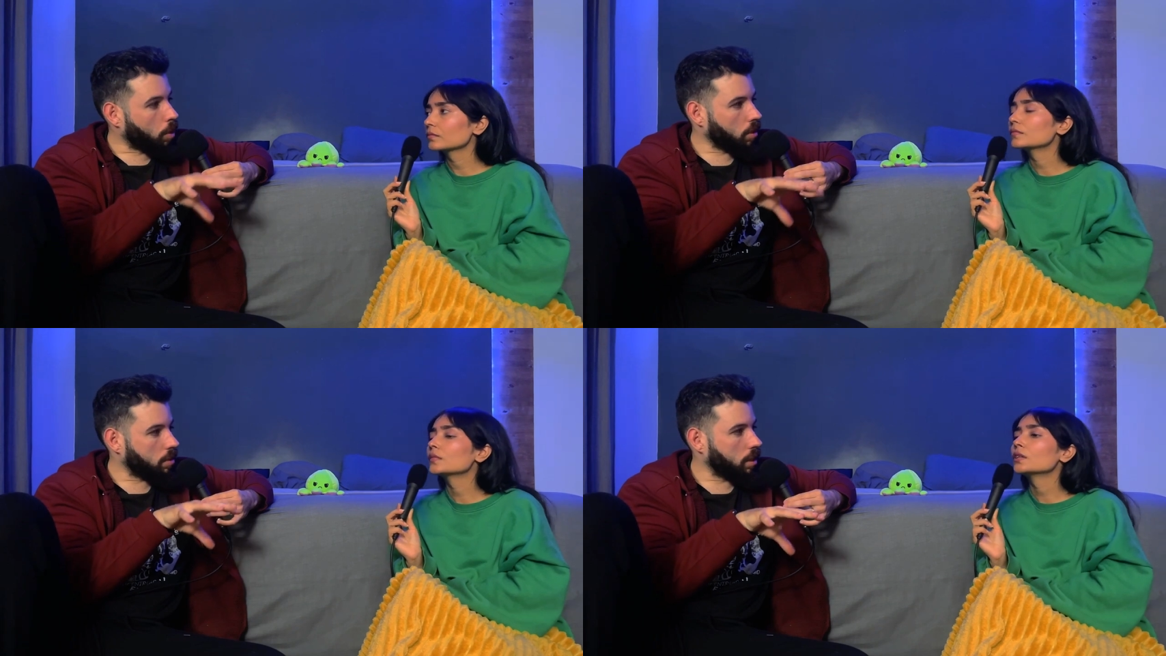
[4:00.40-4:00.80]

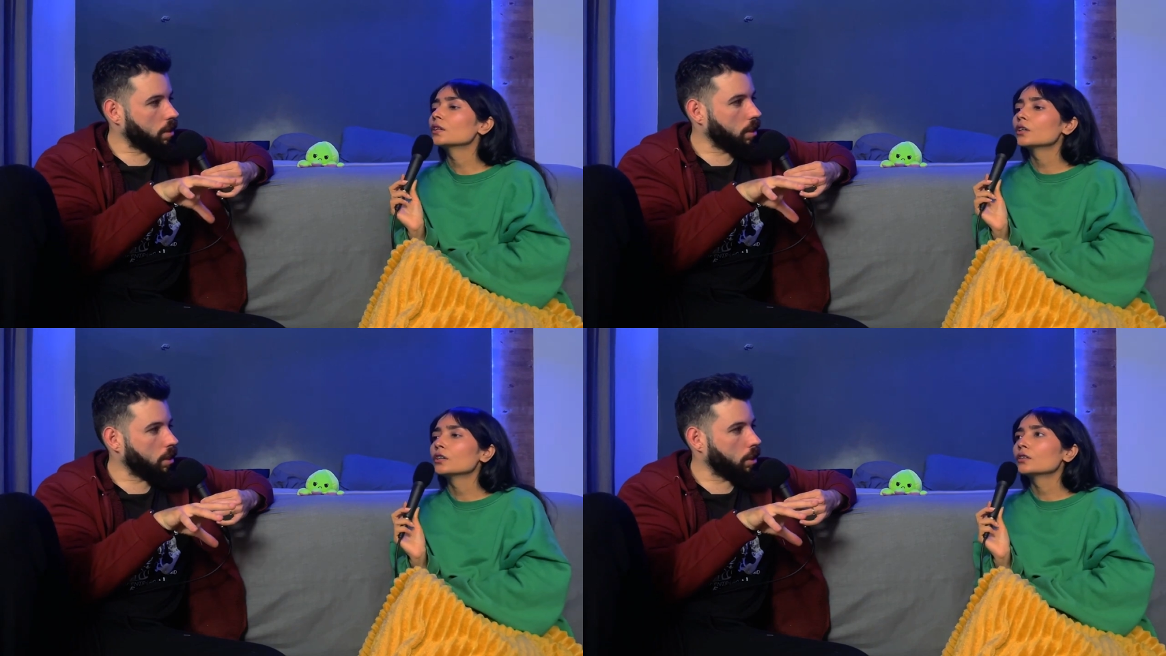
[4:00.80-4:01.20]
Speaker 1: small
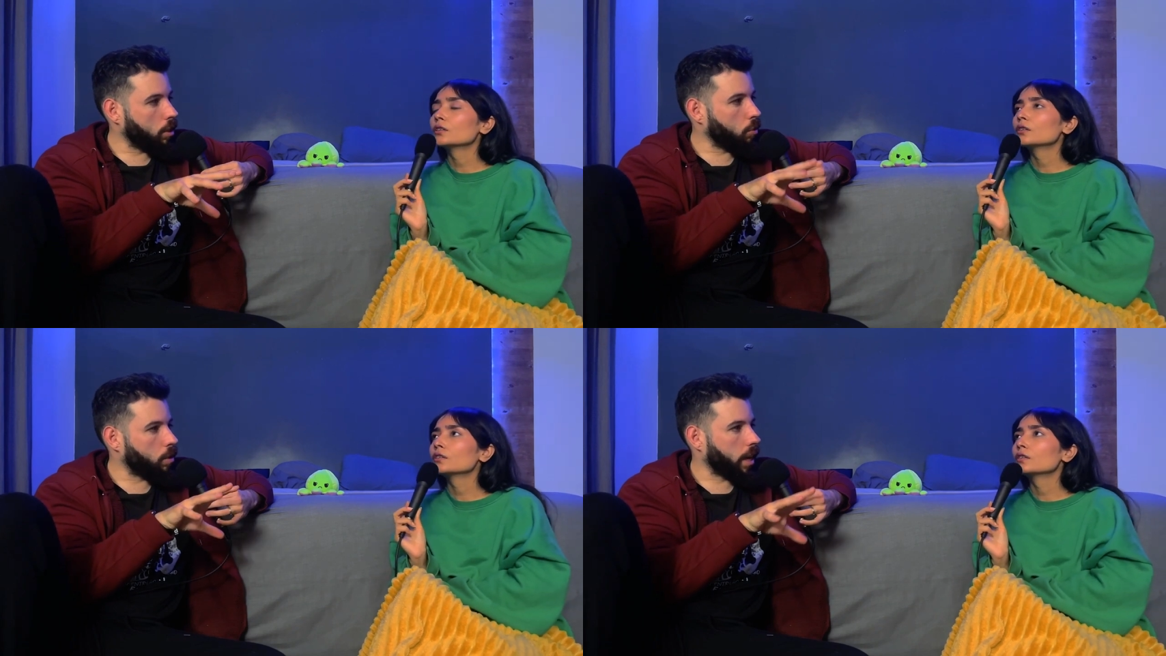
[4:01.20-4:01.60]

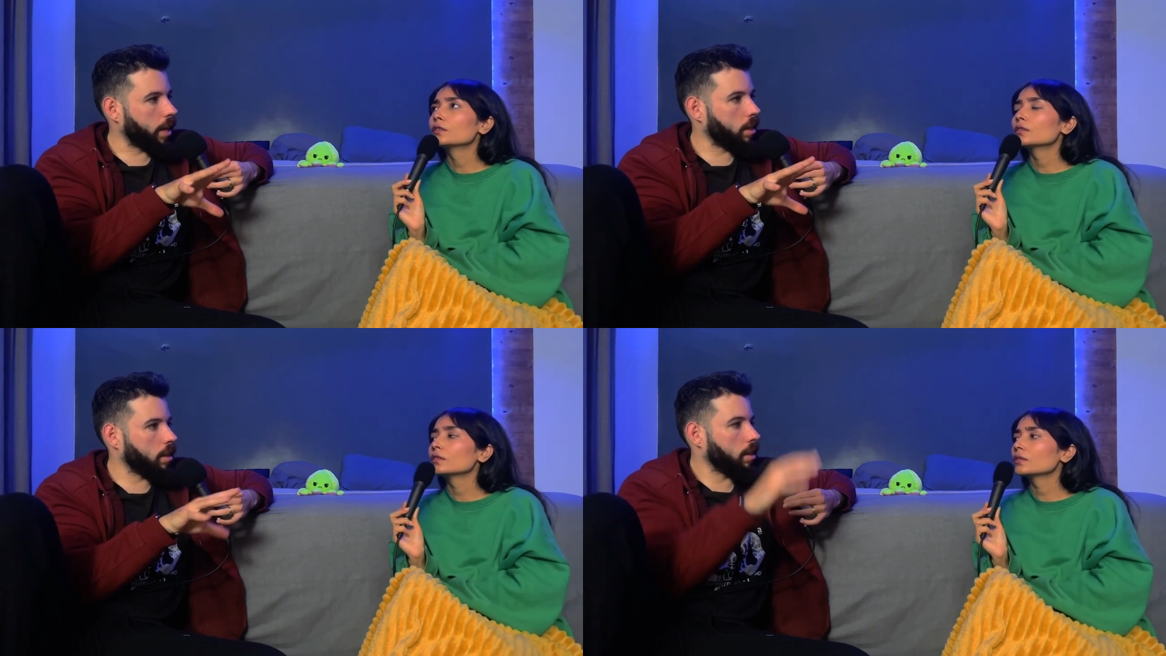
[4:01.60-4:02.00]
city, you
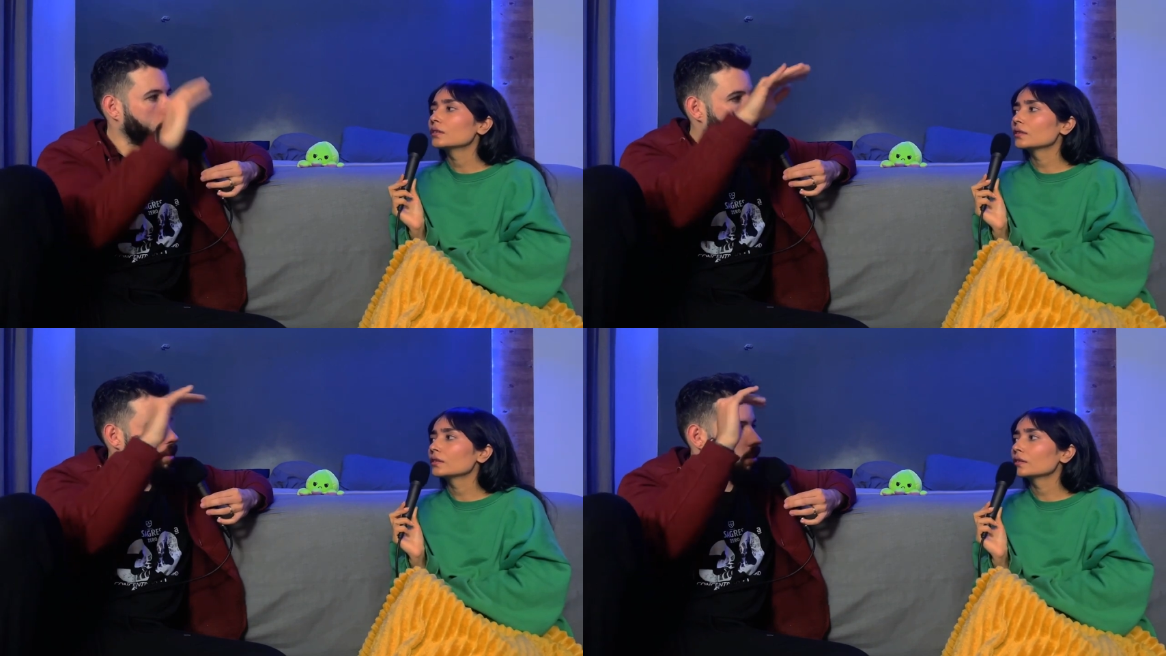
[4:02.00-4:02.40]
kind of
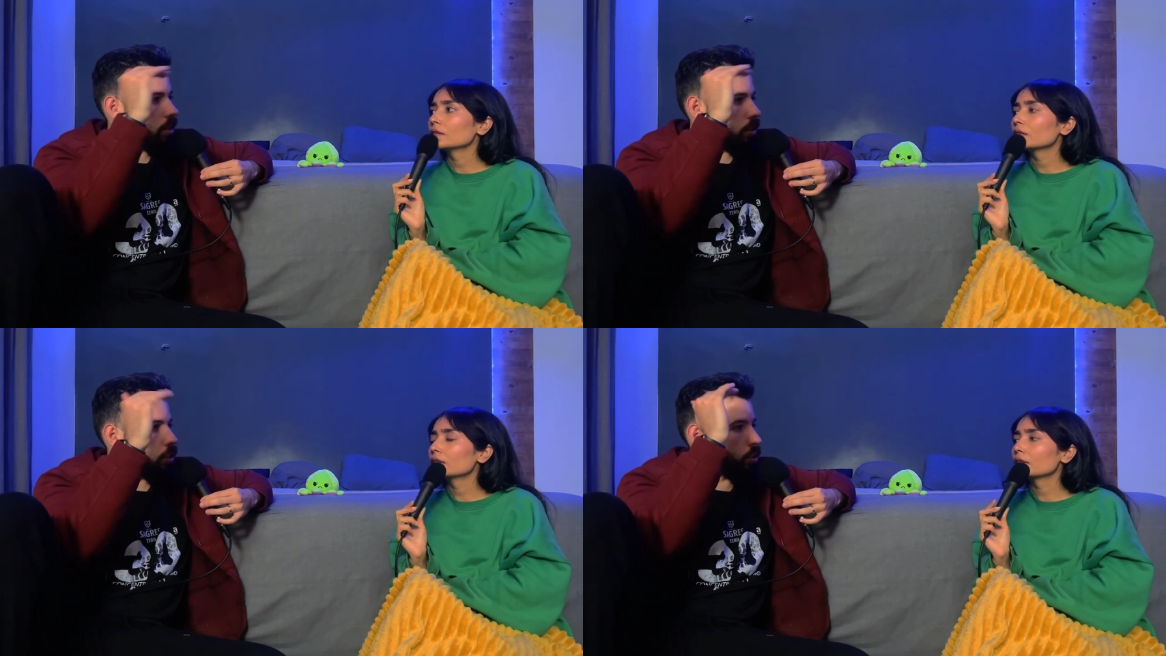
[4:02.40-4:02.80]

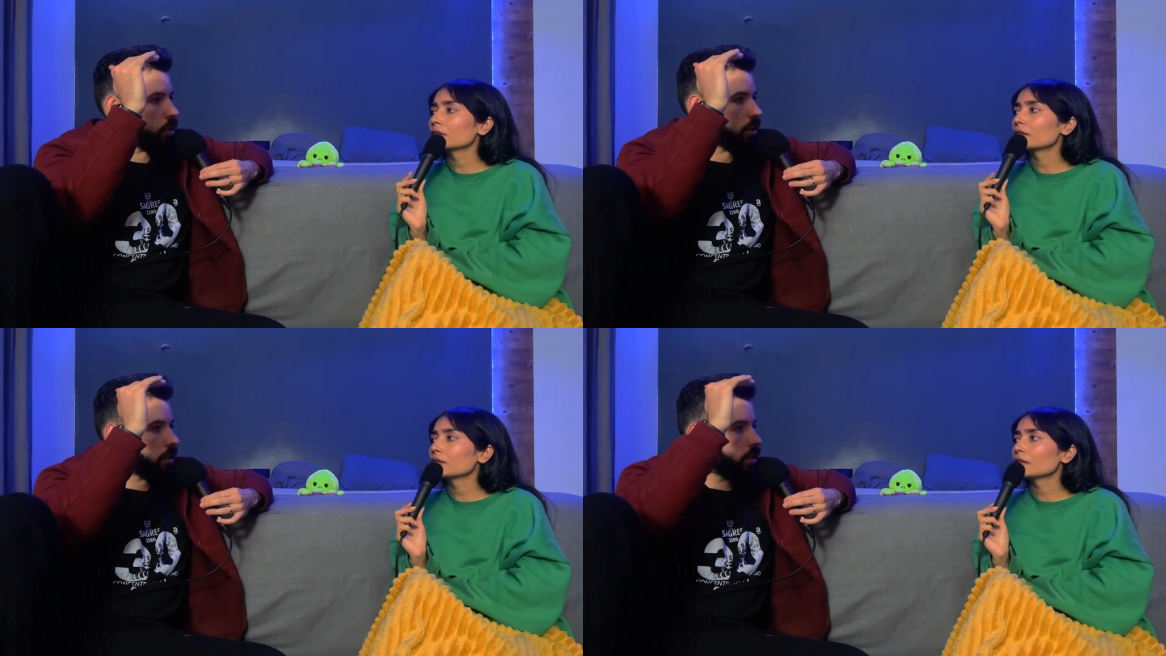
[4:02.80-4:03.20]
limit
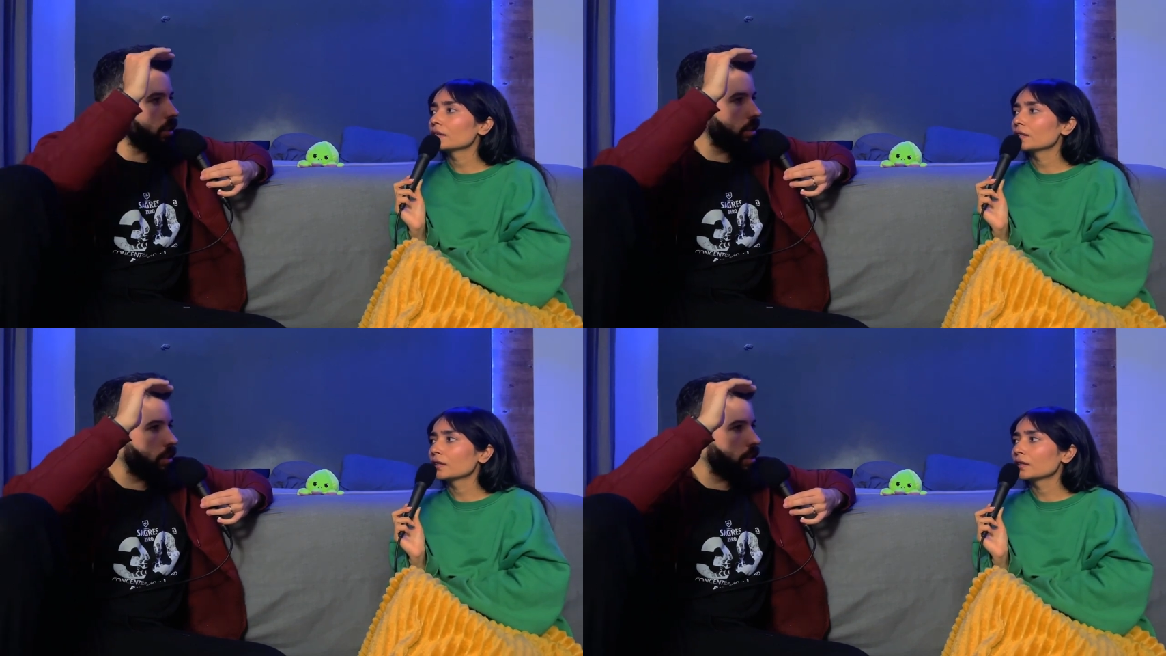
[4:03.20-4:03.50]
your